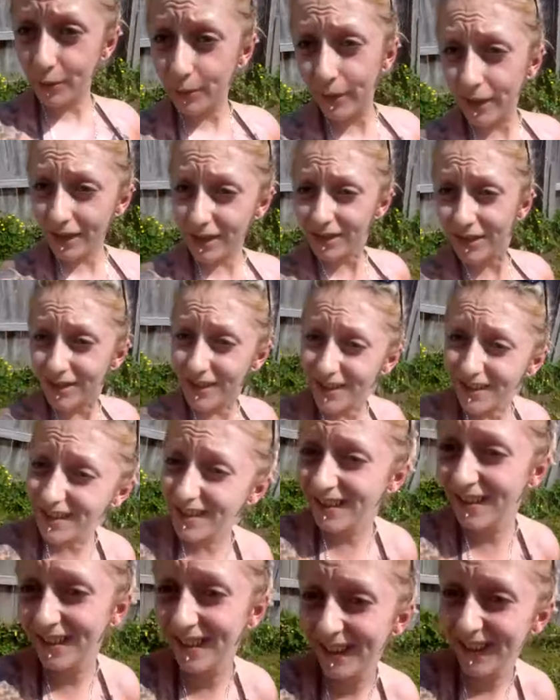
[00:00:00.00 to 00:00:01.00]
quicker.
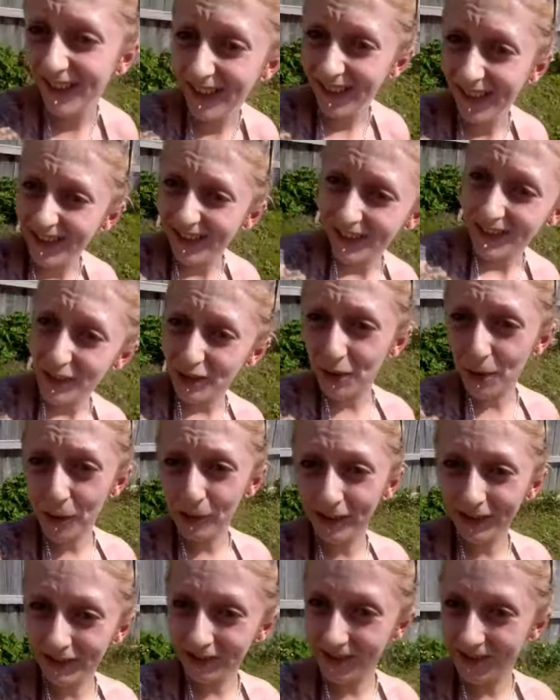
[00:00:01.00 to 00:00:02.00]

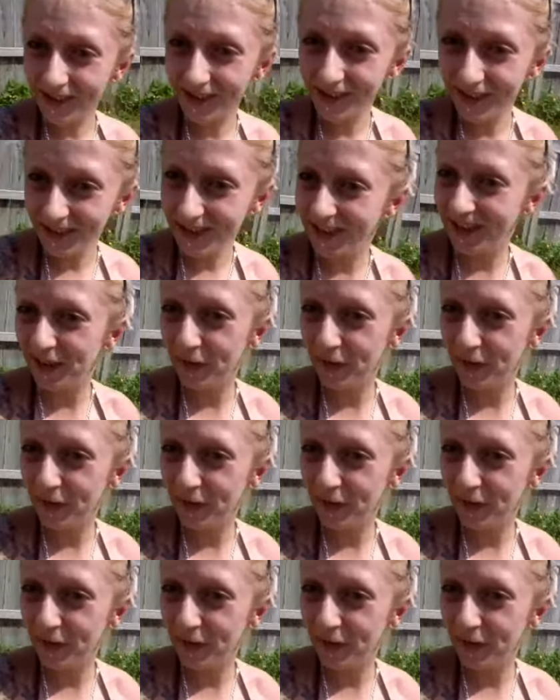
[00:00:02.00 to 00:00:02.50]
Call it cheating